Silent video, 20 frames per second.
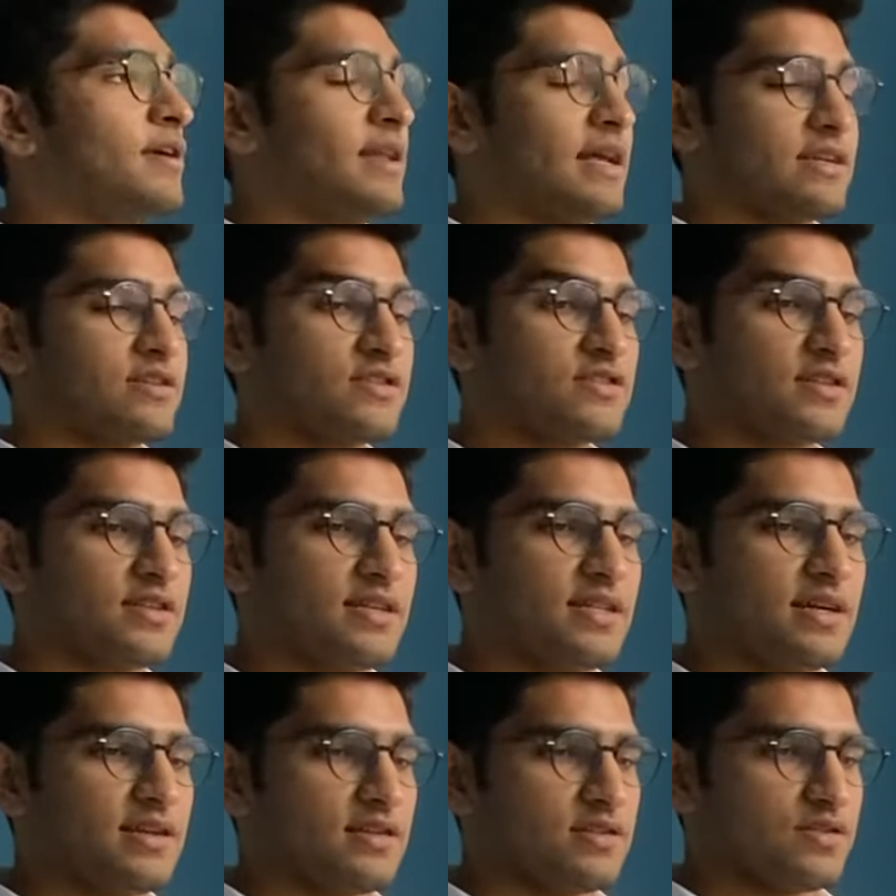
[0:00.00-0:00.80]
of
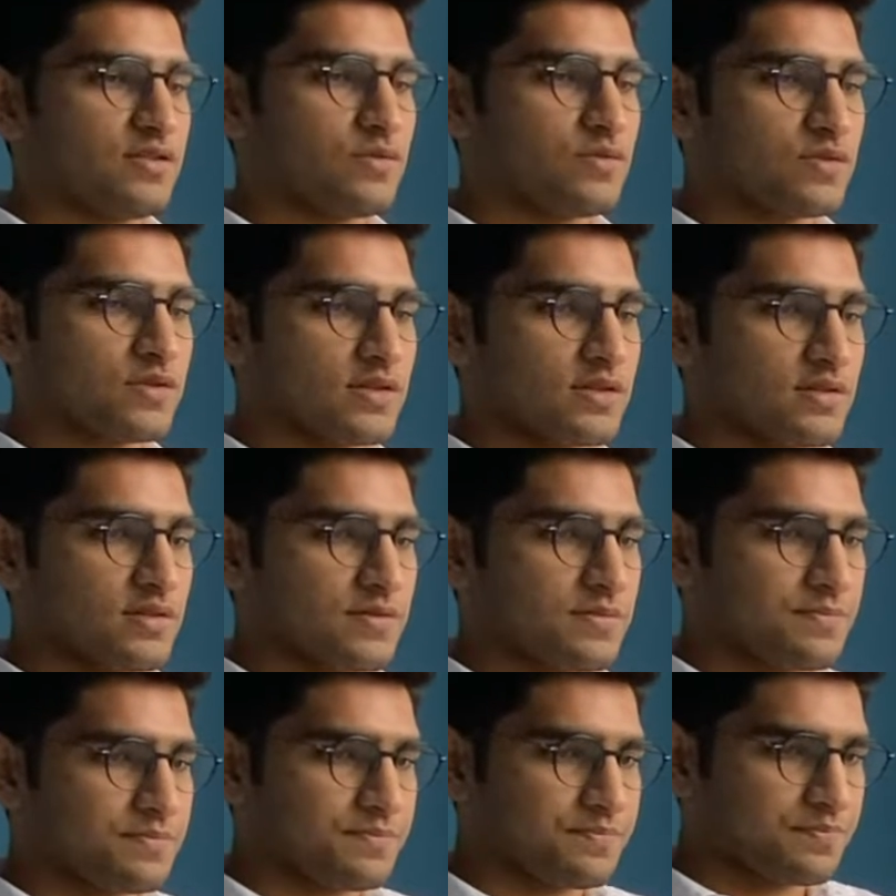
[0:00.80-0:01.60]
the electricity
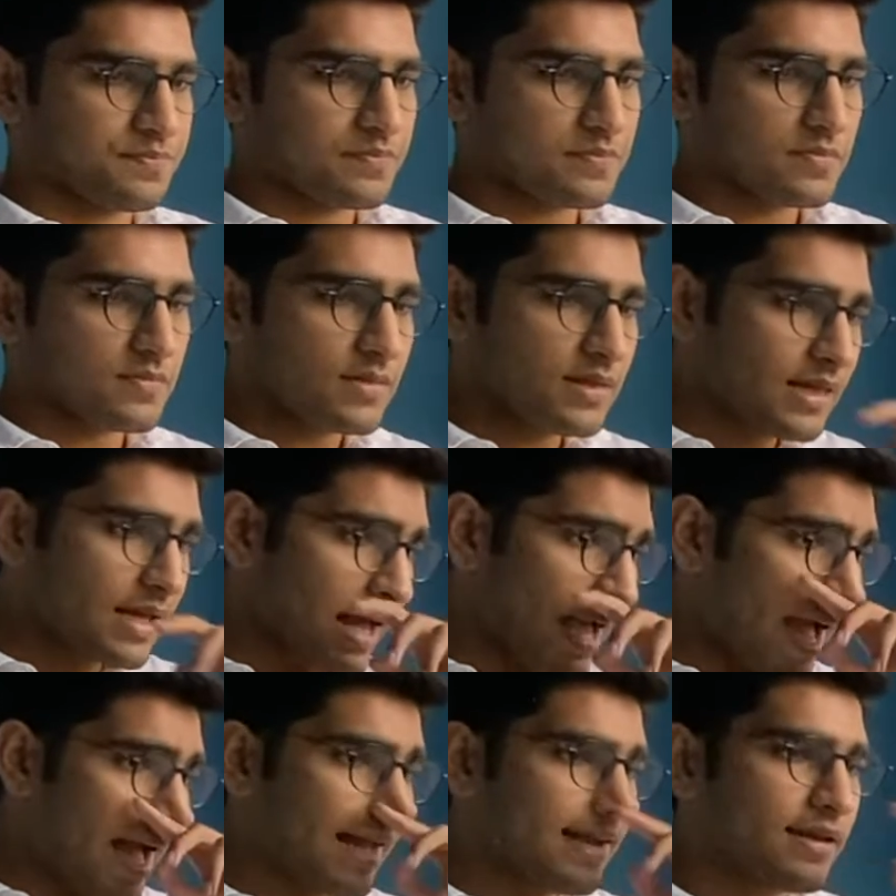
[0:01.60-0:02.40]
that it
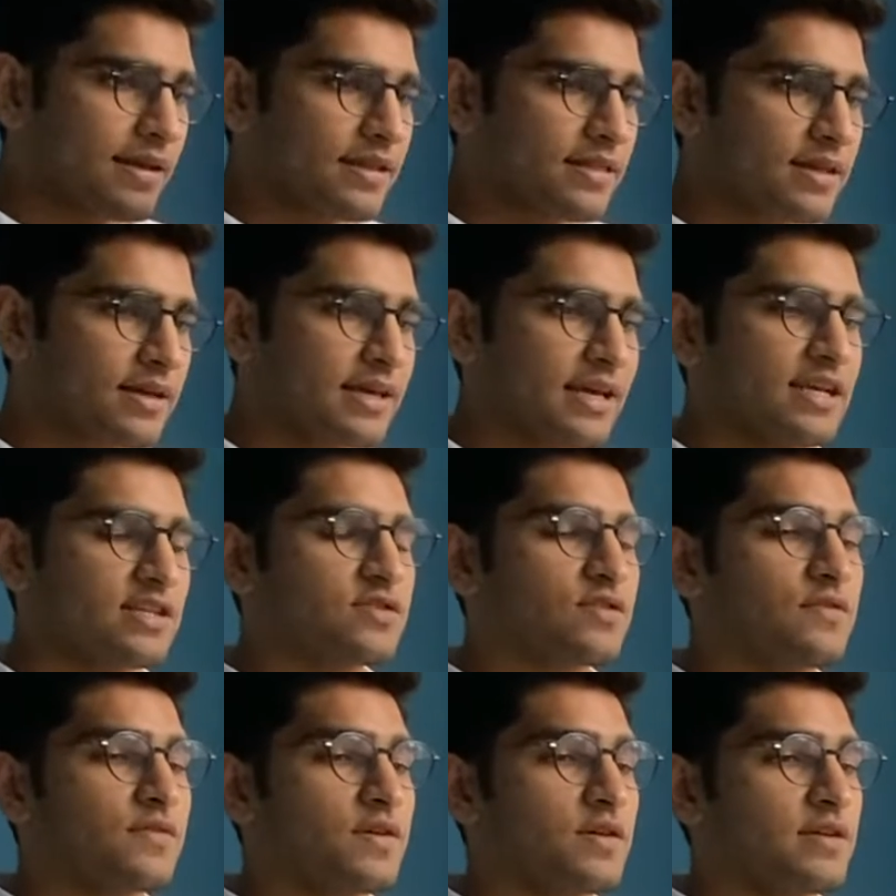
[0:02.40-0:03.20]
uses.
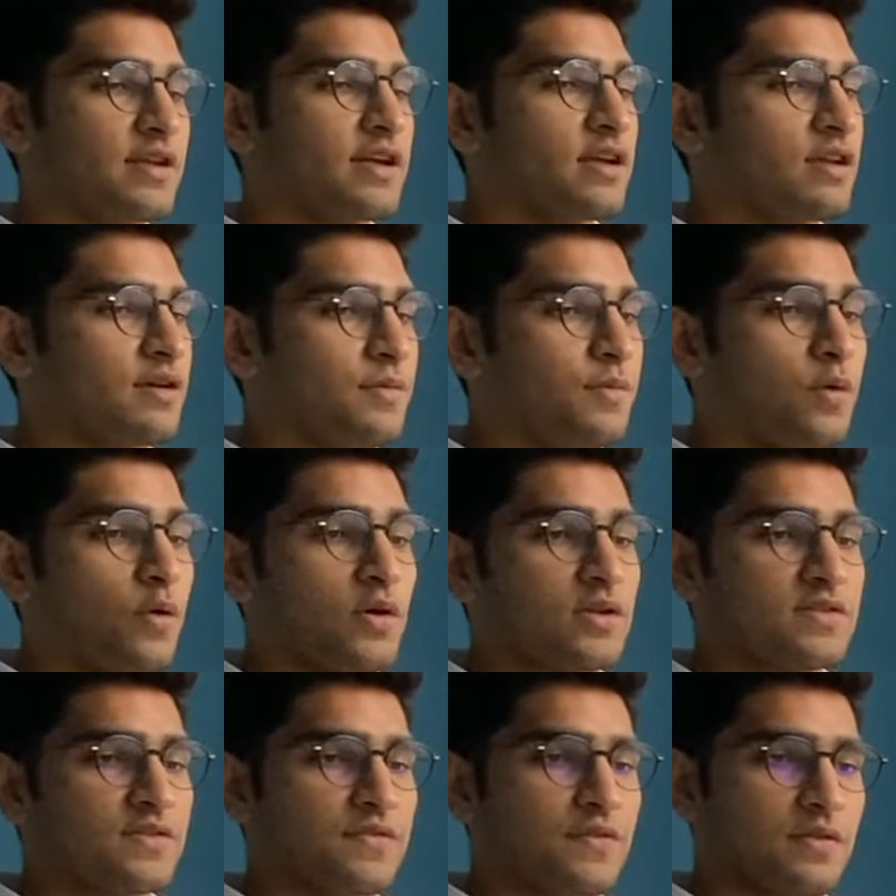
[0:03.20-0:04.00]
And in the case
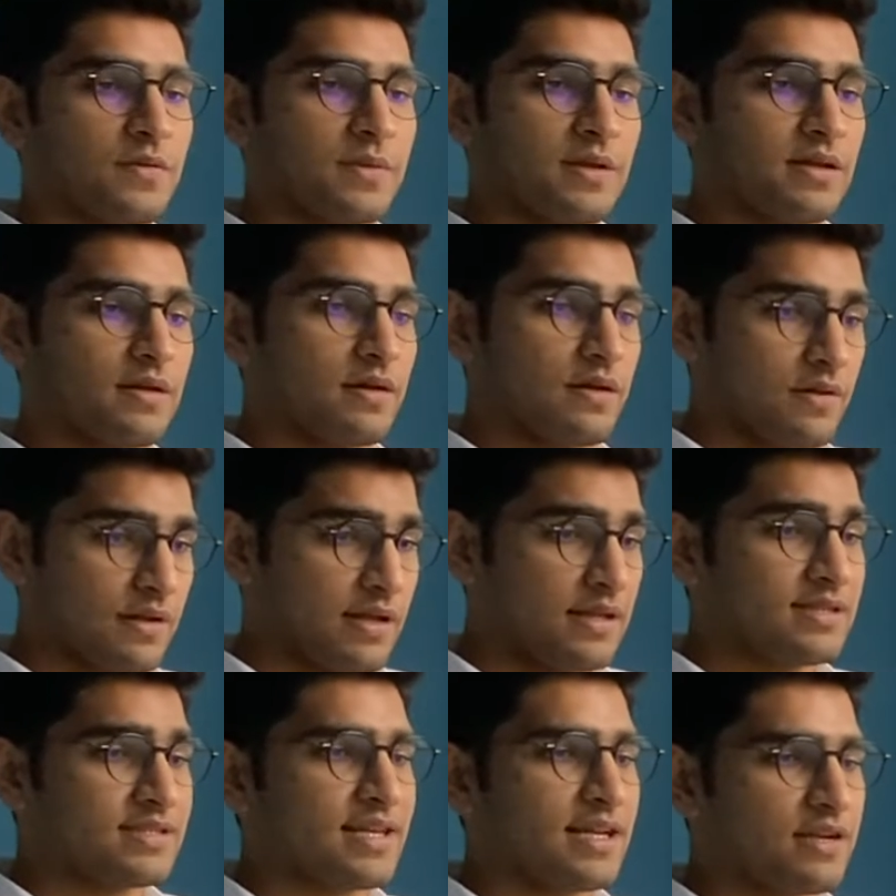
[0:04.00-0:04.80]
of earning
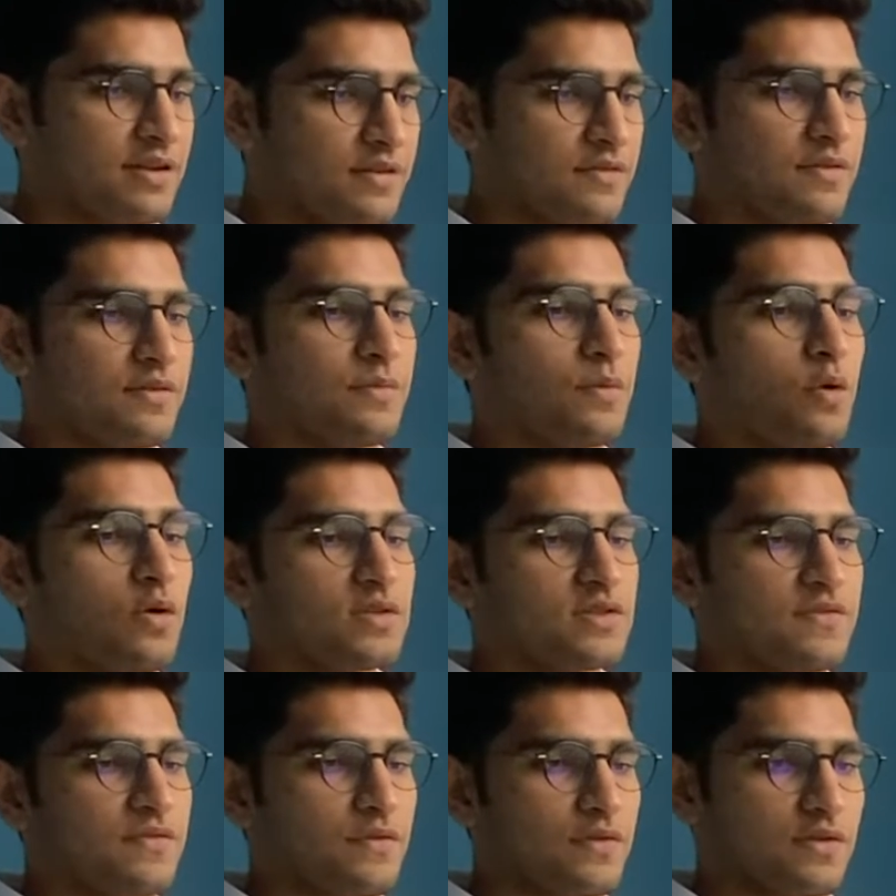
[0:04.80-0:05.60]
rewards for the
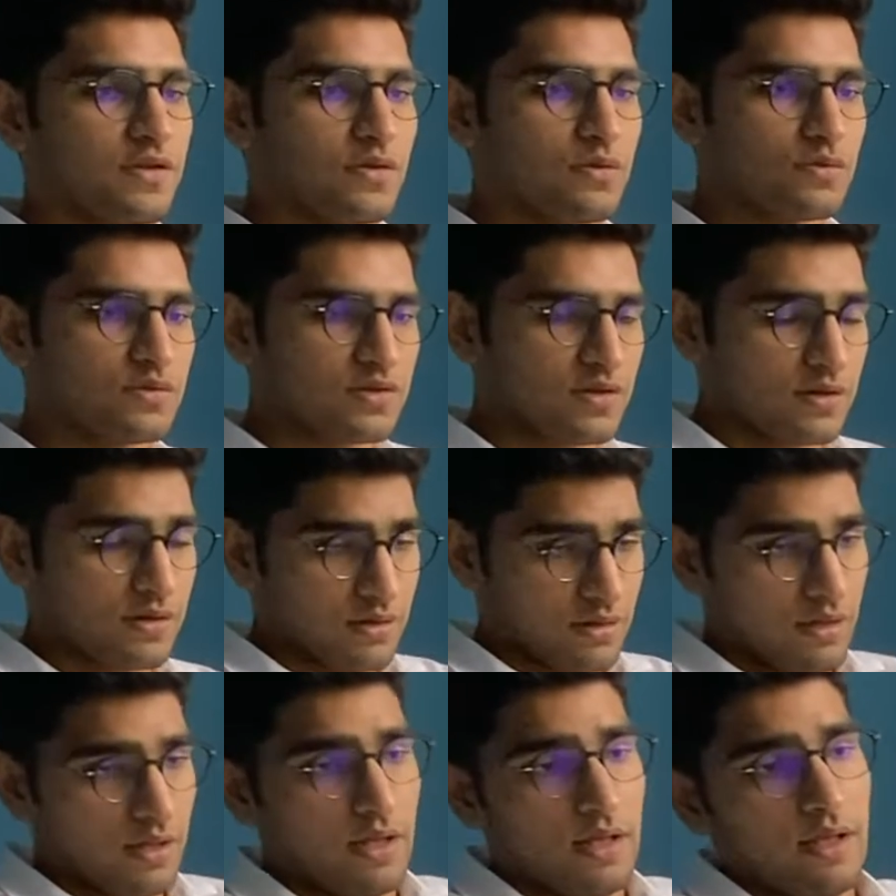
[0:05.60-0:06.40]
incentive rewards
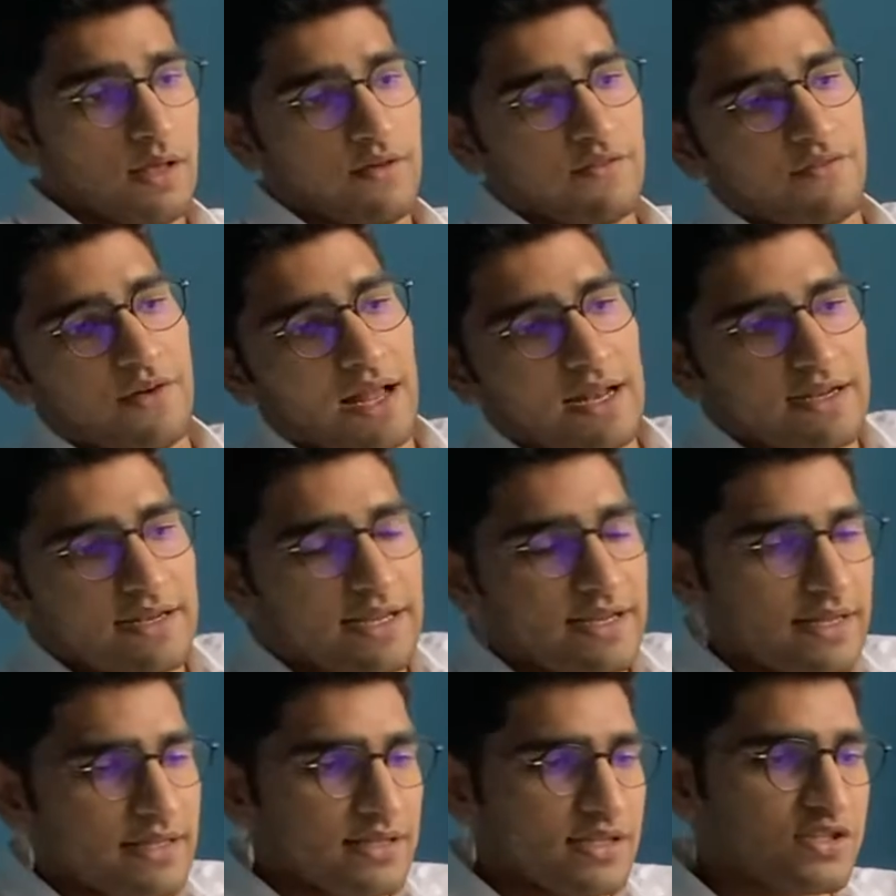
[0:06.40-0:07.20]
for the user
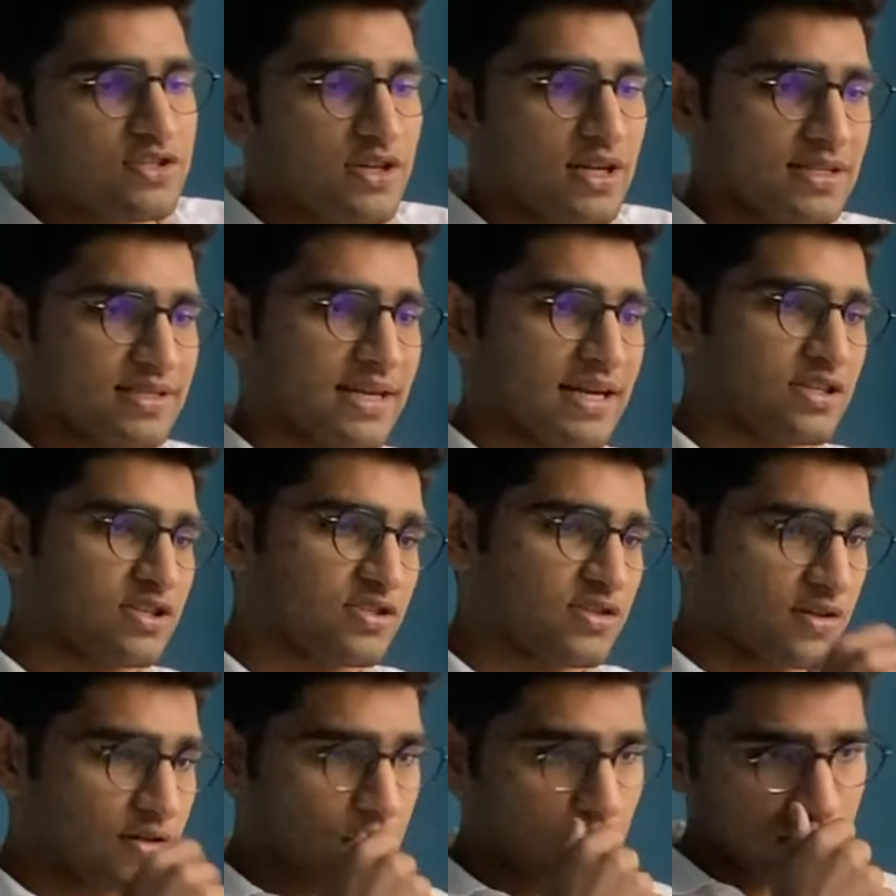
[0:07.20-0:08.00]

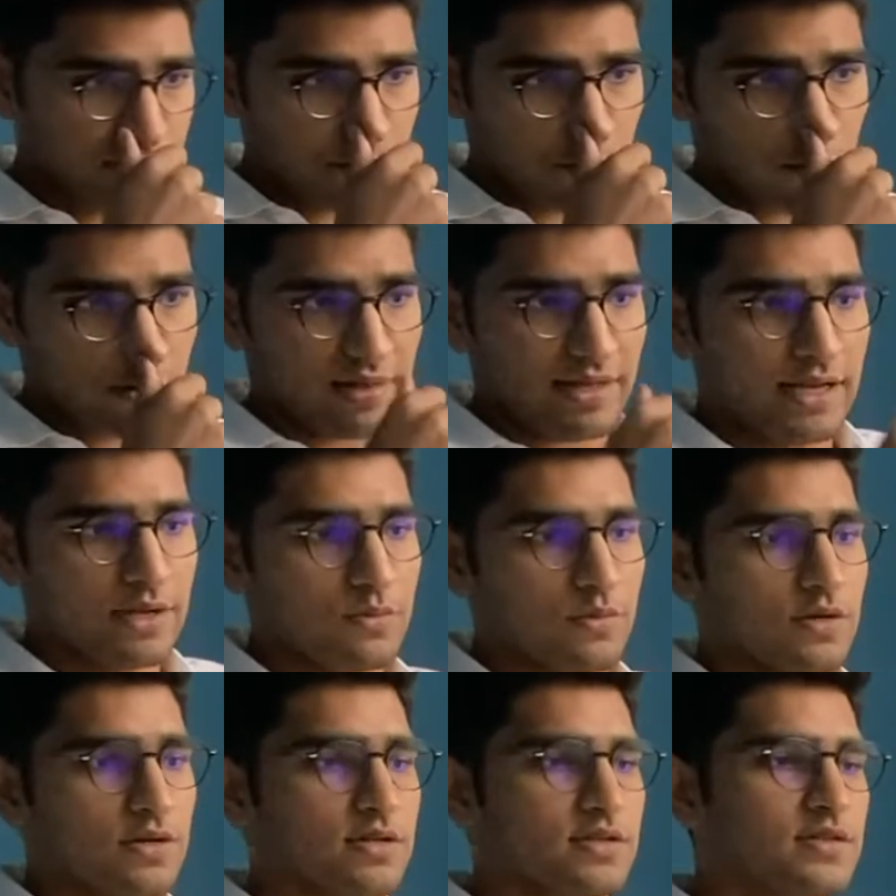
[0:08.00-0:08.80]
validating these transactions
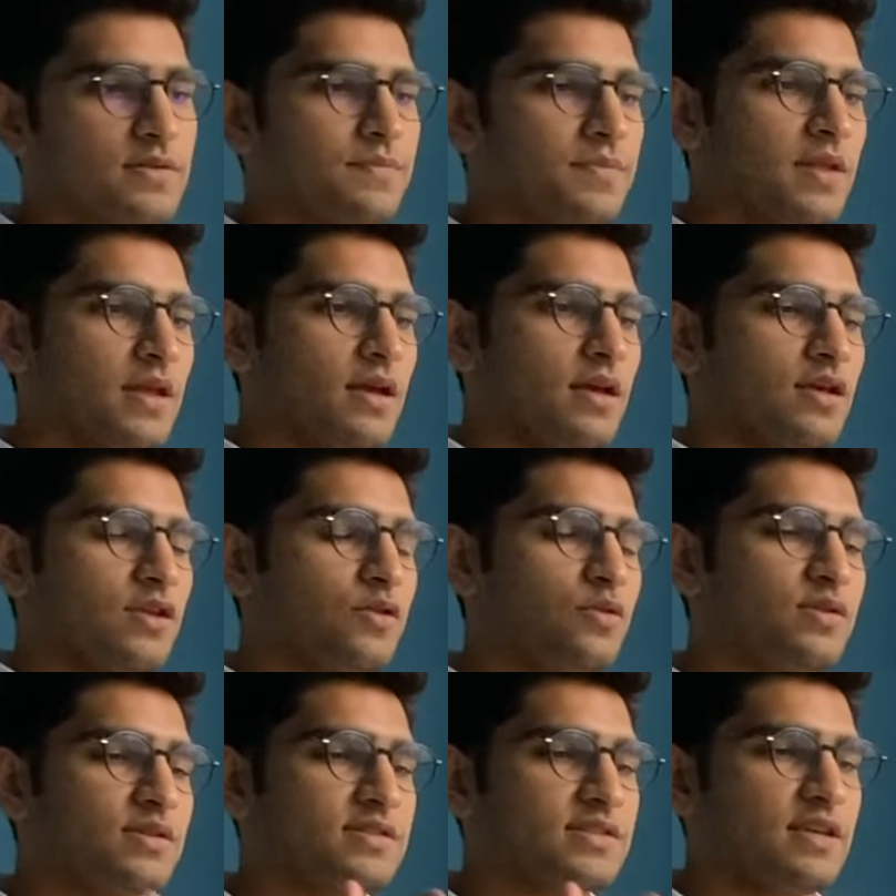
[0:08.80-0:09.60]
across both
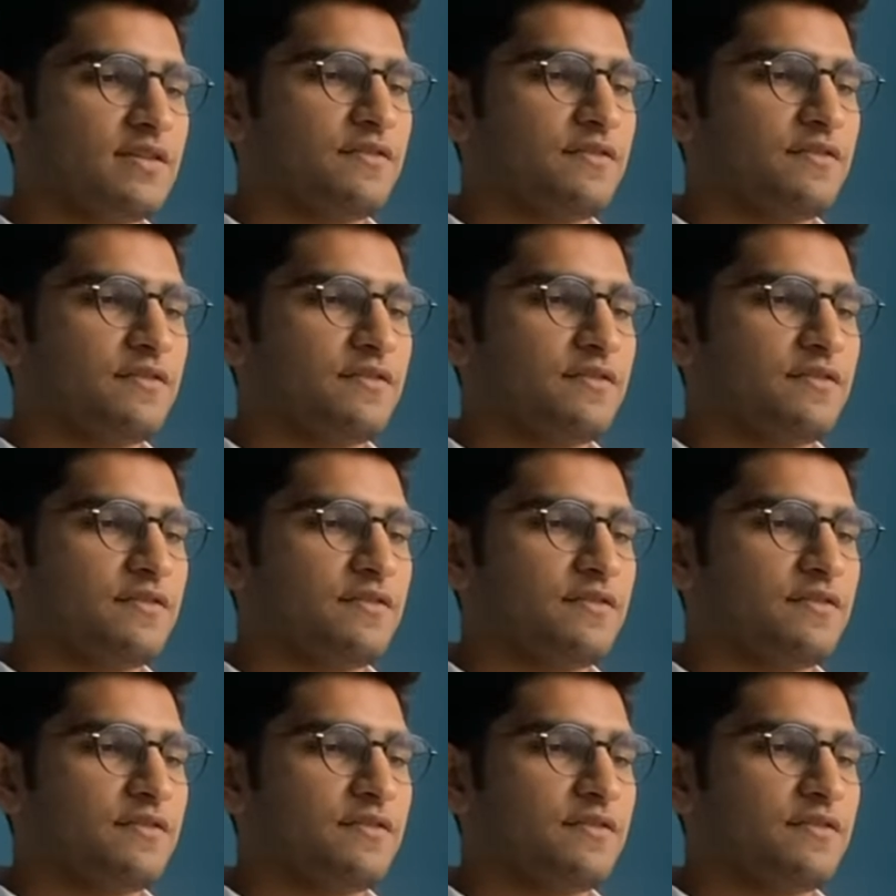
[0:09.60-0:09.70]
networks,